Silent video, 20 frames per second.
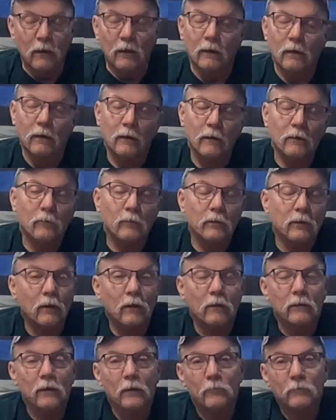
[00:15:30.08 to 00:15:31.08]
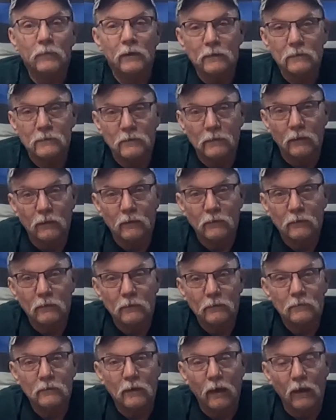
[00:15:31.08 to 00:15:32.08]
With all that being said,
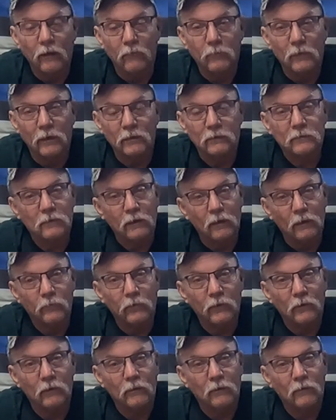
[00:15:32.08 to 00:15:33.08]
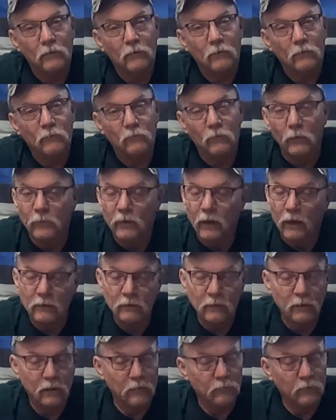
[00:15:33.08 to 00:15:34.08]
this Half-Mile Sniper
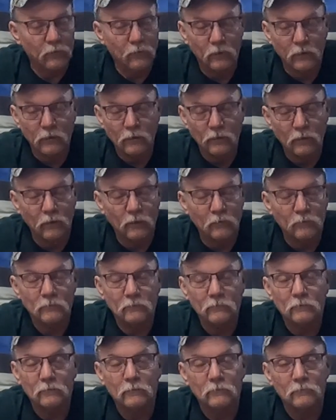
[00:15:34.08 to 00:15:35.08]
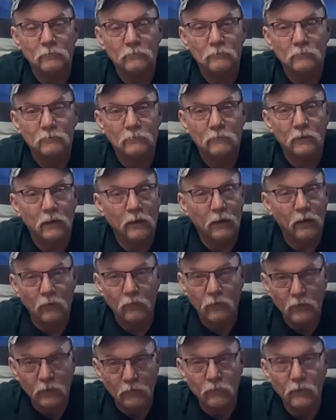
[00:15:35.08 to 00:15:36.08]
reminding every one of y'all,
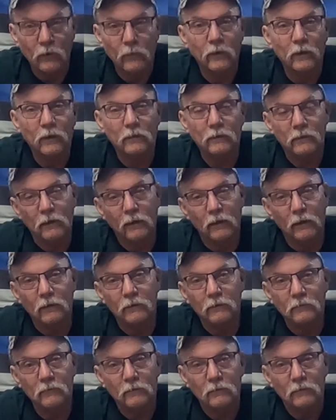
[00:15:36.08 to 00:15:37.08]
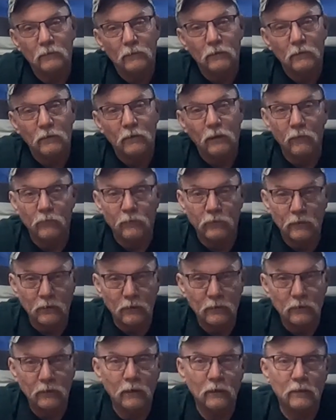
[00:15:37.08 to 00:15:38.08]
carry everywhere you can. If you
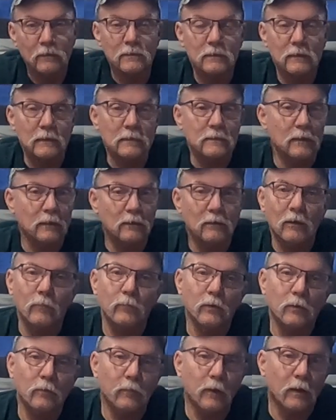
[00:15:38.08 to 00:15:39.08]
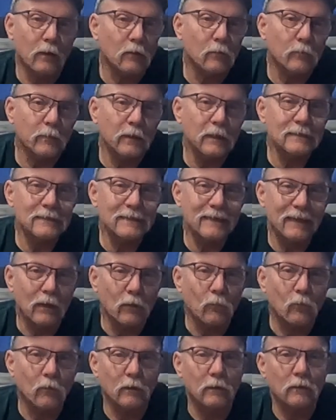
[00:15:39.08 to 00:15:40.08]
need to get a CCW, by all means,
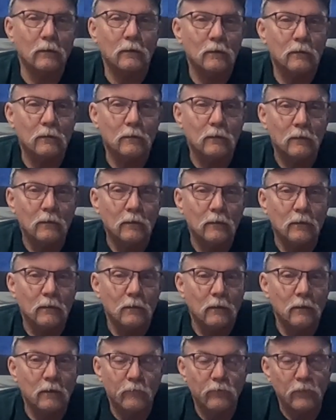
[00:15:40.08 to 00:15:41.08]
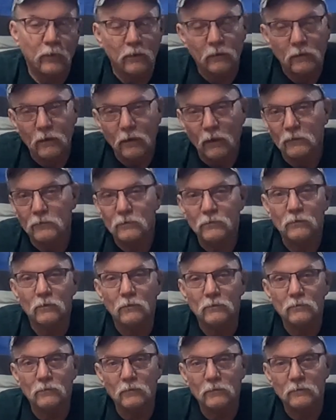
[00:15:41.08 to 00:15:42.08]
get one. If you're in a
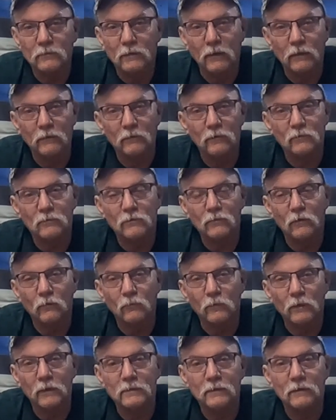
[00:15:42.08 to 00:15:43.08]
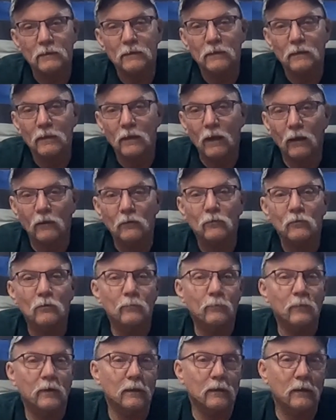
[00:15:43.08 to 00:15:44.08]
constitutional state, there's no reason not to
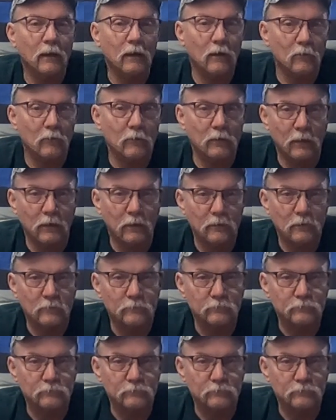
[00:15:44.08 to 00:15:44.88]
be carrying.